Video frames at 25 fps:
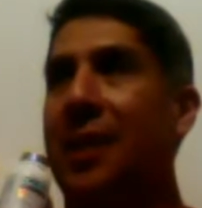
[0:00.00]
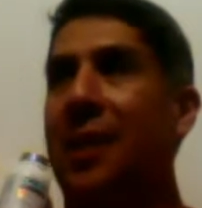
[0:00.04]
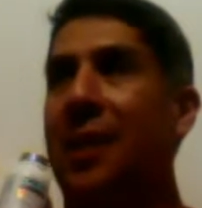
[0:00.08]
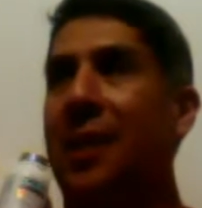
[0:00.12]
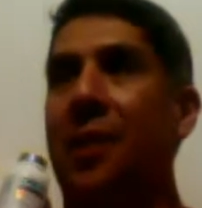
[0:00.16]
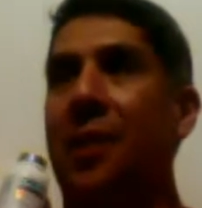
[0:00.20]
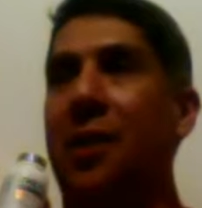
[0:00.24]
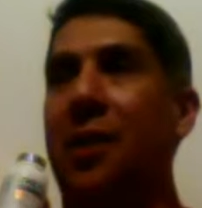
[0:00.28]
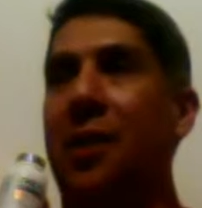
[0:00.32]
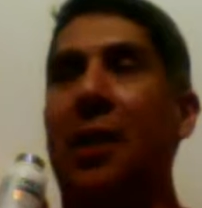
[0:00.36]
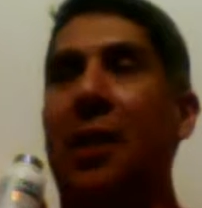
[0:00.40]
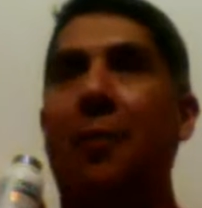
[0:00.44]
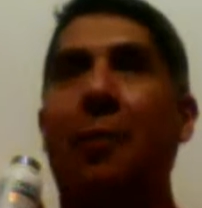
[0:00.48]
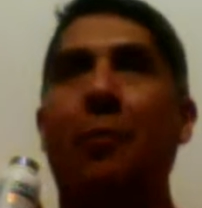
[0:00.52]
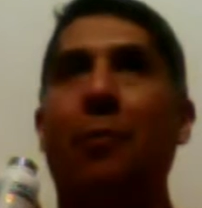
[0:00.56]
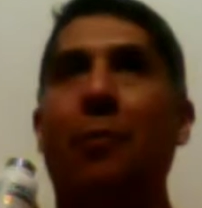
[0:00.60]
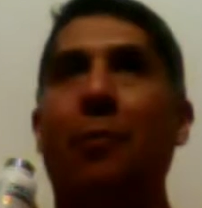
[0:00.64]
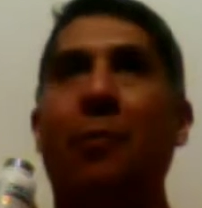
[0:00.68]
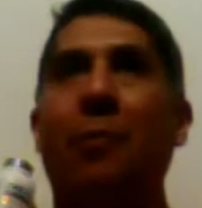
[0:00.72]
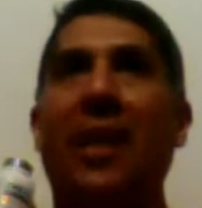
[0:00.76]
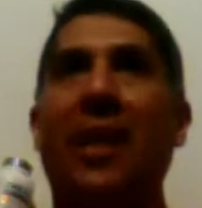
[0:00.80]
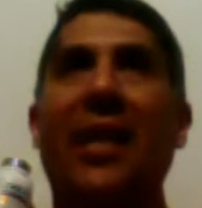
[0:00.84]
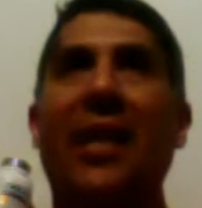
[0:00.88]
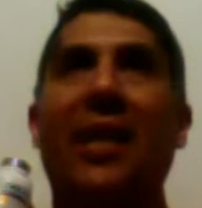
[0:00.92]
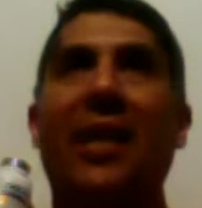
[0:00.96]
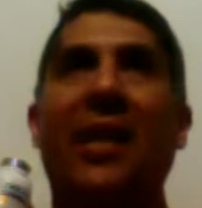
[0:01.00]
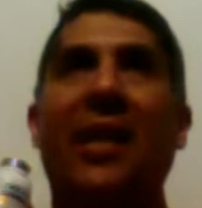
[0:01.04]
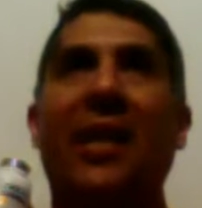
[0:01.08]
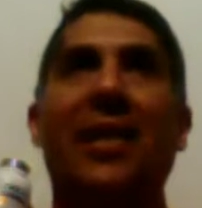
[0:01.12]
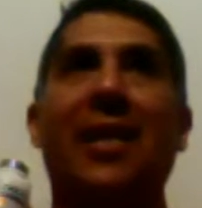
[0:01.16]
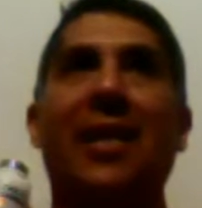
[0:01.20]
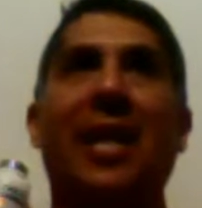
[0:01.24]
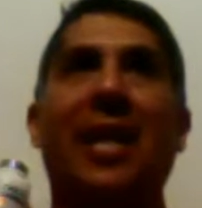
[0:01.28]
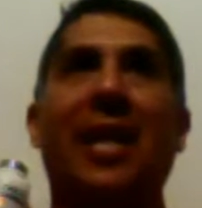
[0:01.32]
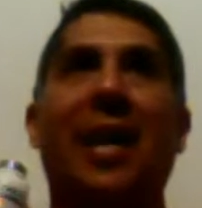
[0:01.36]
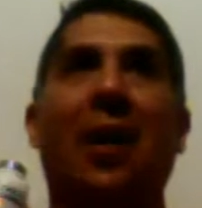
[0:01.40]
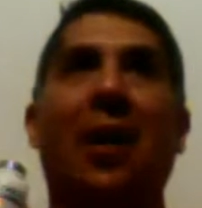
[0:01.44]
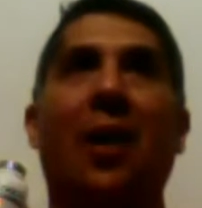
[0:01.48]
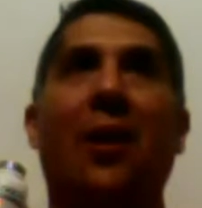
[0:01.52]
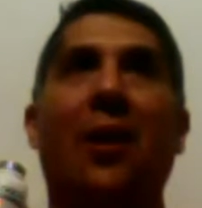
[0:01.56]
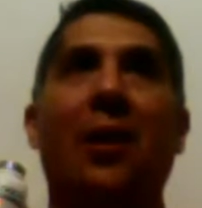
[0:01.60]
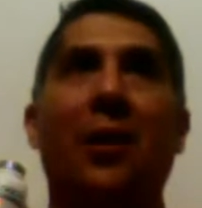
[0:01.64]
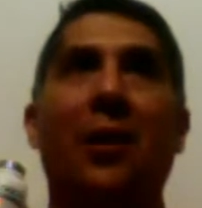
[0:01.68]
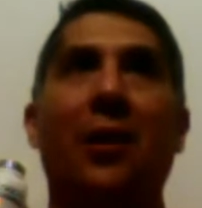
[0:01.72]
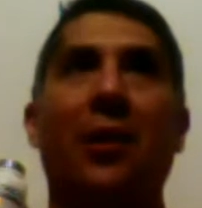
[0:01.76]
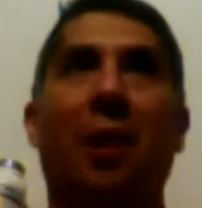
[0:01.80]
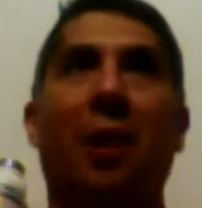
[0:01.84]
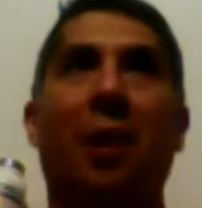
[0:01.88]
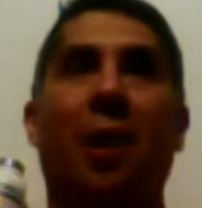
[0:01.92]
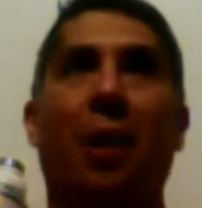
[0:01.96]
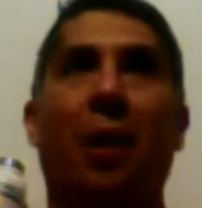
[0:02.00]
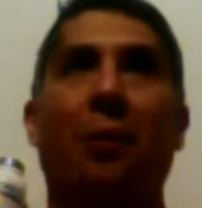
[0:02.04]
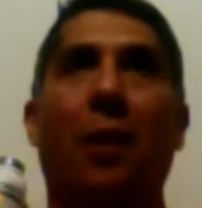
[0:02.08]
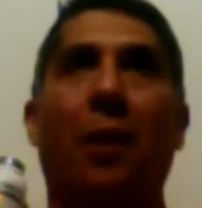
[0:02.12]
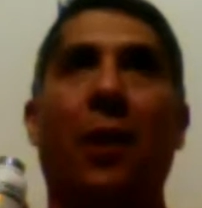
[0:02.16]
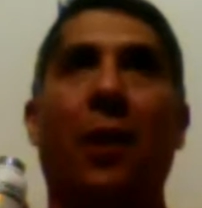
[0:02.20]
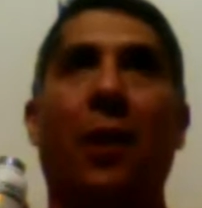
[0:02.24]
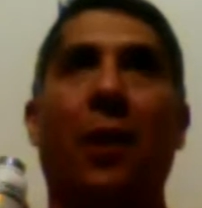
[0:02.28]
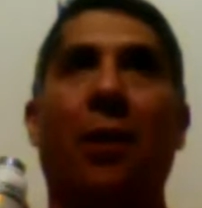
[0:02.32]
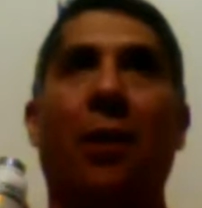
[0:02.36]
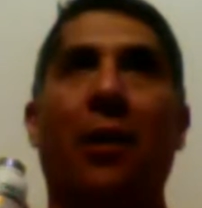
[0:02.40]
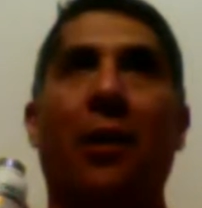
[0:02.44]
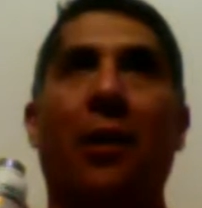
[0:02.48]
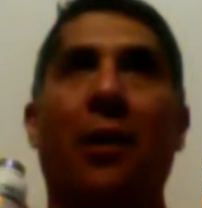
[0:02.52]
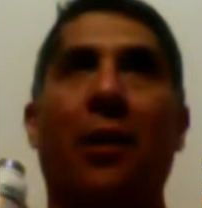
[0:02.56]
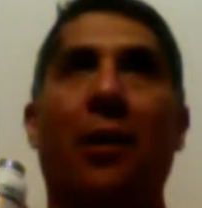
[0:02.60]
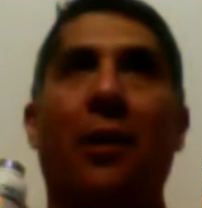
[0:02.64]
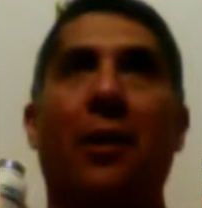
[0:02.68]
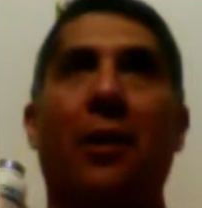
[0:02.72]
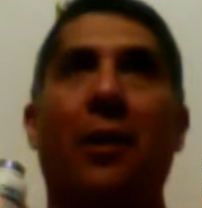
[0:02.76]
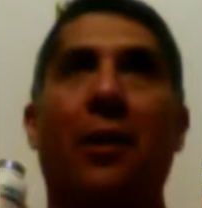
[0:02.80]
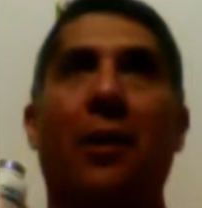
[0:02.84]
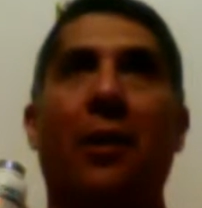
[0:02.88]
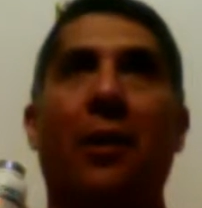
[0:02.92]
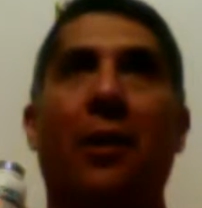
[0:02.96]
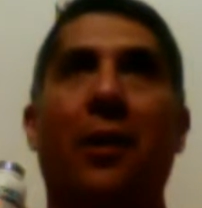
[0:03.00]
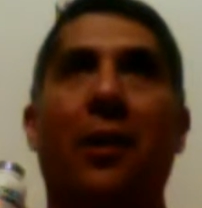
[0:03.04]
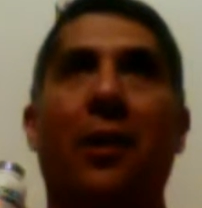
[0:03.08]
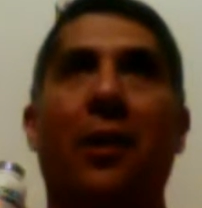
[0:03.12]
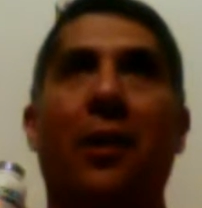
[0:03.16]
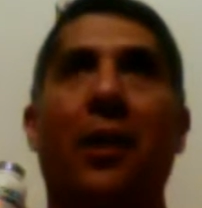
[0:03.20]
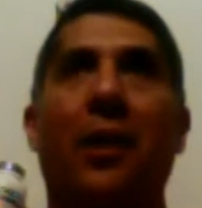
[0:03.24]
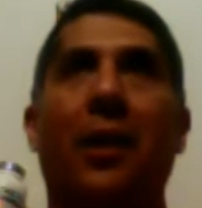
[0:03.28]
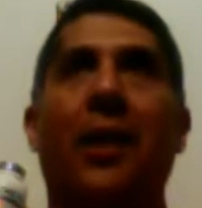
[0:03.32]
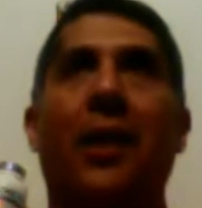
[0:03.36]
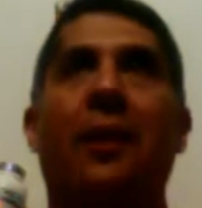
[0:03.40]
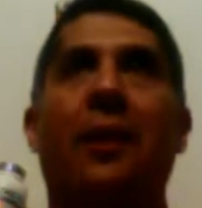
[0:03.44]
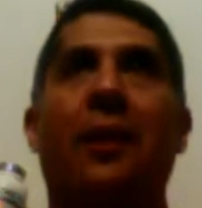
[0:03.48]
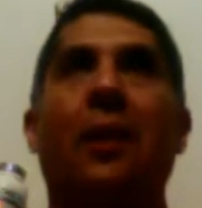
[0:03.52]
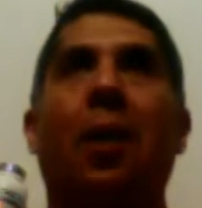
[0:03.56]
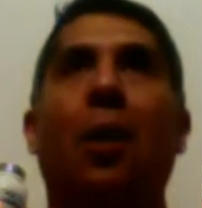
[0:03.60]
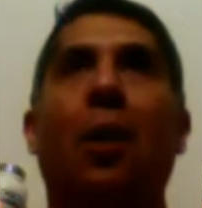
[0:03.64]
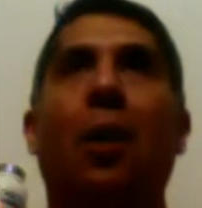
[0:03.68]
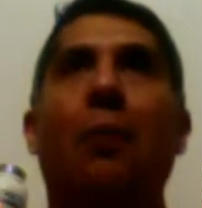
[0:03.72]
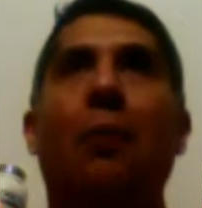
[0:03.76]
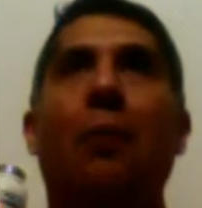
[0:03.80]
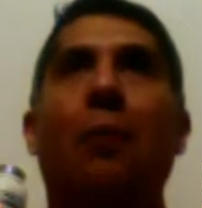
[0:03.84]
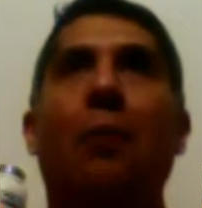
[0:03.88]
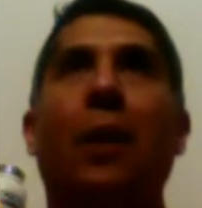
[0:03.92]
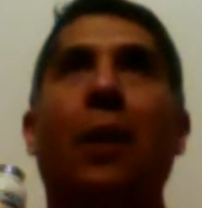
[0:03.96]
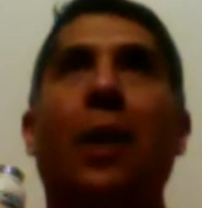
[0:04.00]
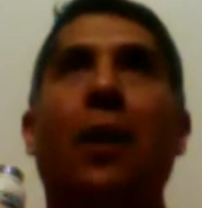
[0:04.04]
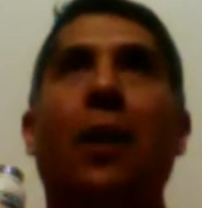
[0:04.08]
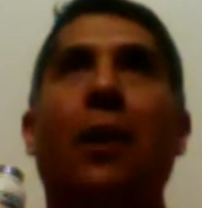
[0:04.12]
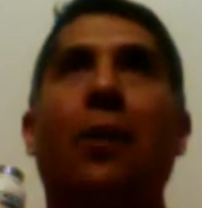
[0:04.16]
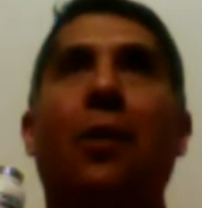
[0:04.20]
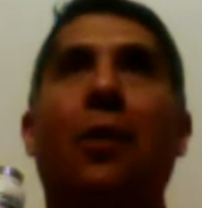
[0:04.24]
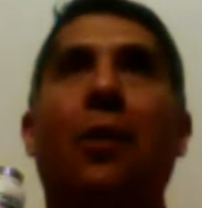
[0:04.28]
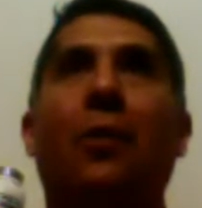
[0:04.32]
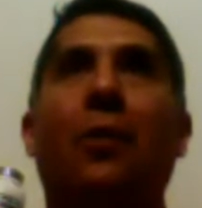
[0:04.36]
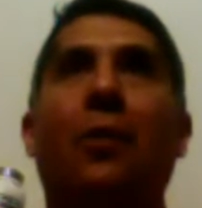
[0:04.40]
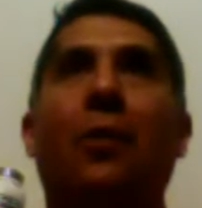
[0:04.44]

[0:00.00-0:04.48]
the type of media that's out is all about. It's all about